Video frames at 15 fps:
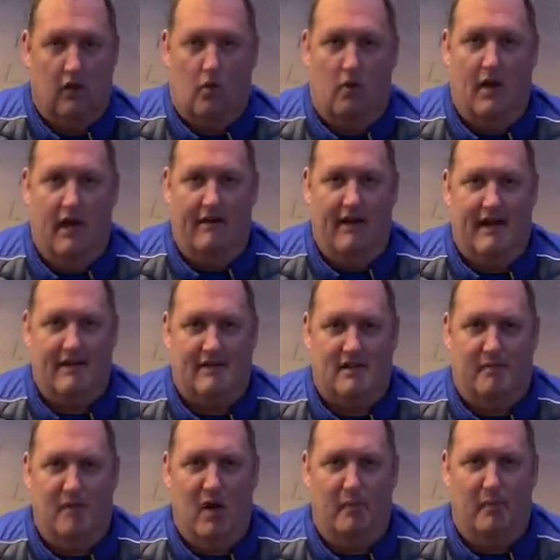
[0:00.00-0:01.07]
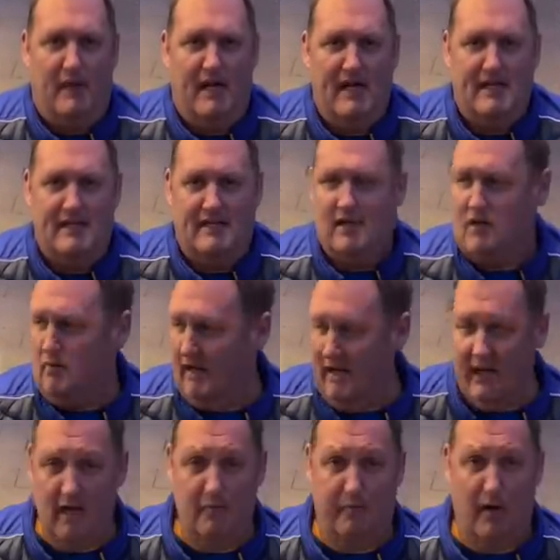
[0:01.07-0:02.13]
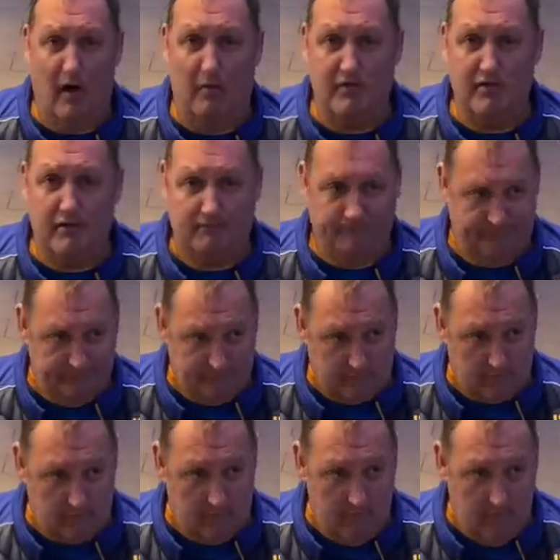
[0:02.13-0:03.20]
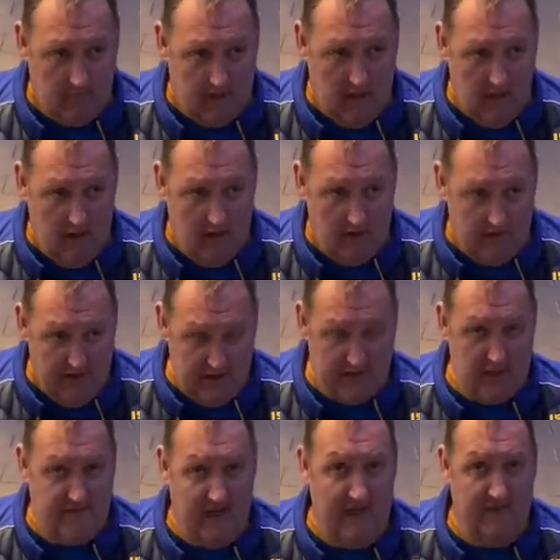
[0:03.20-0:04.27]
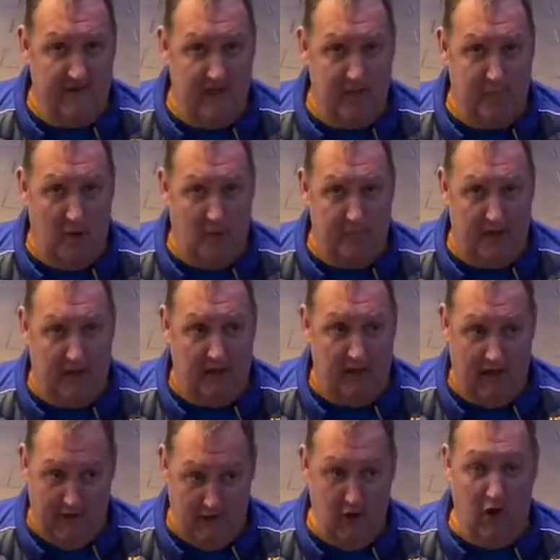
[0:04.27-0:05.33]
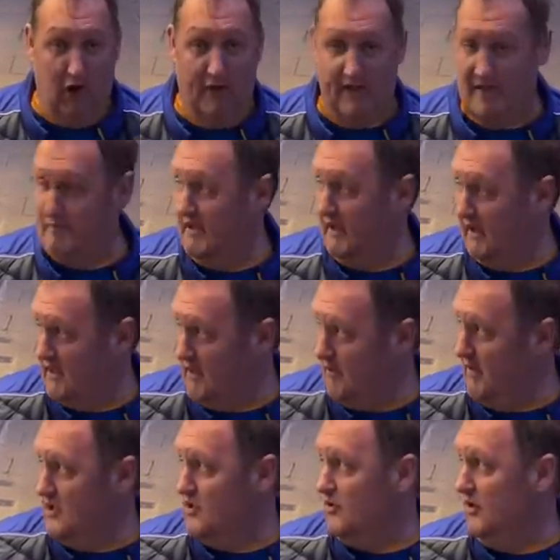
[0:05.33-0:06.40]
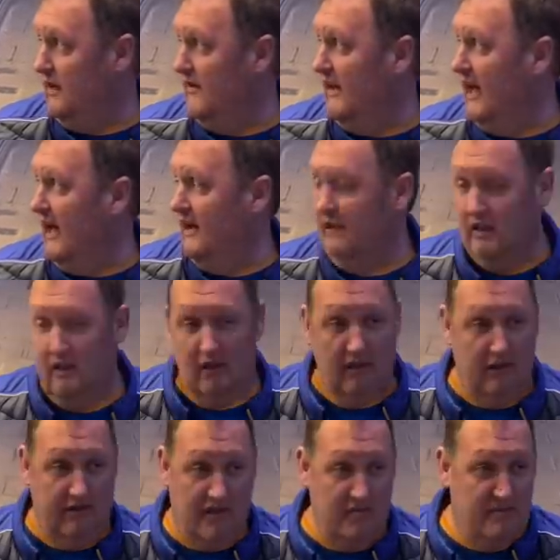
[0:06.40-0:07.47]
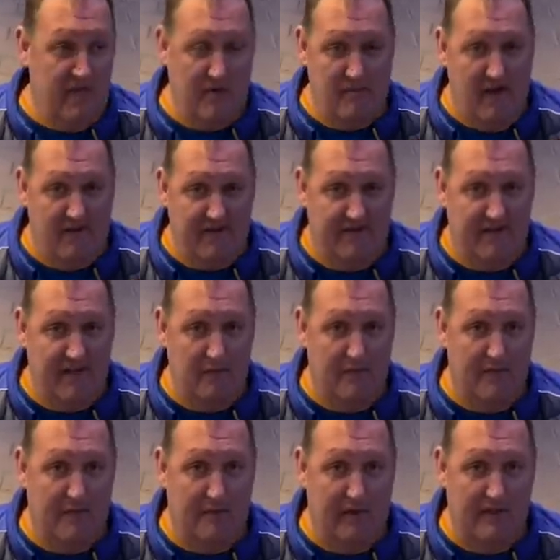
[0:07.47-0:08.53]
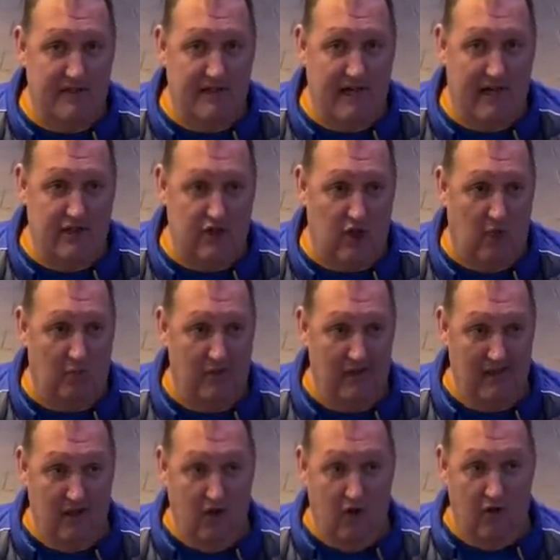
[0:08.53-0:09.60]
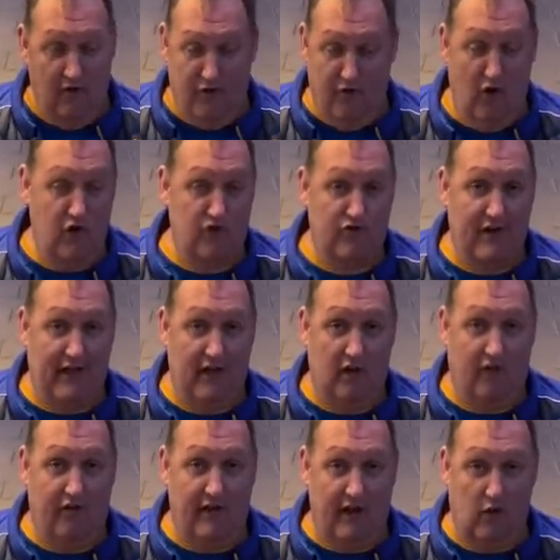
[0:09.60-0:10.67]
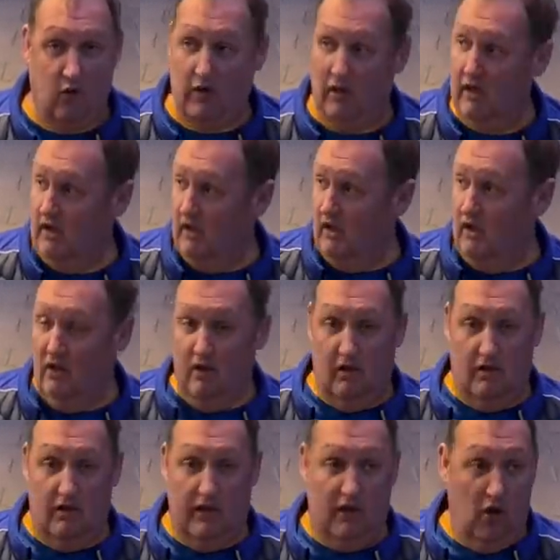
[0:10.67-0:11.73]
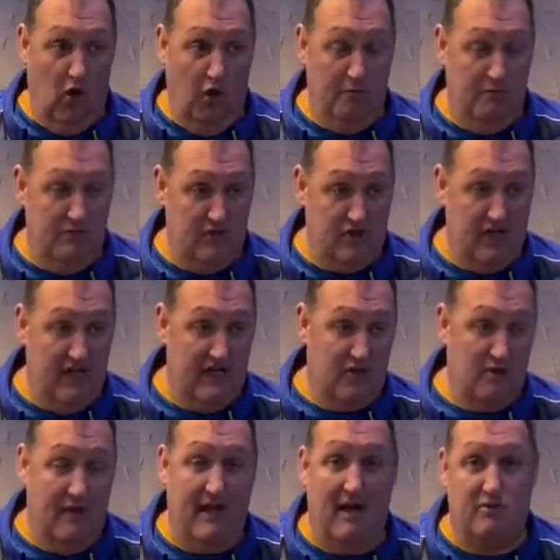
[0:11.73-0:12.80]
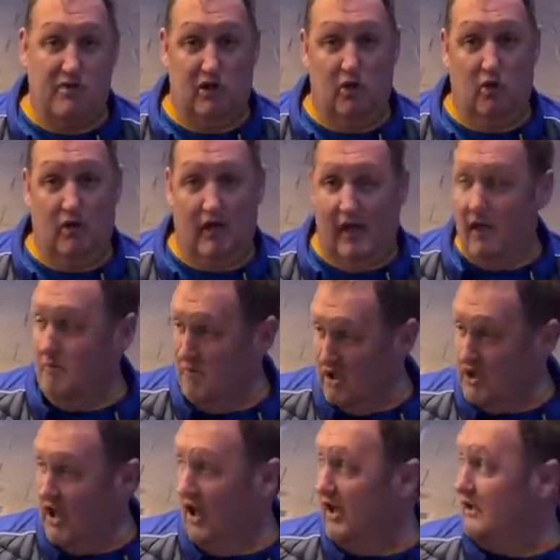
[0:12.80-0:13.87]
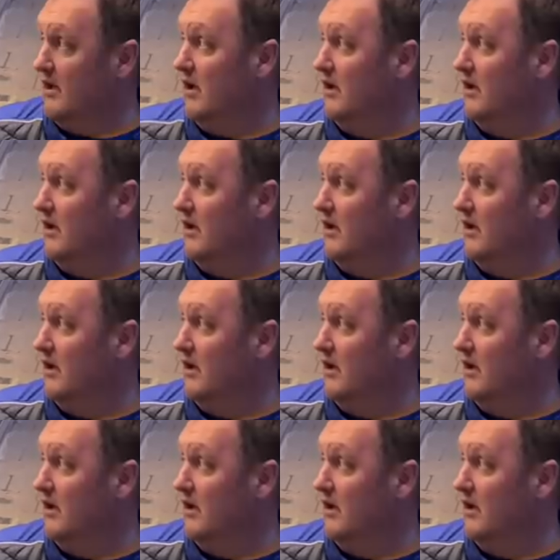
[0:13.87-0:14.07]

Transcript: We're at Poppies. We're at Pops. This is very, very popular. I know this because I've been studying there. There's been about 15 people inside shop. The phone's ringing off the hook. The oven machine's going absolutely berserk.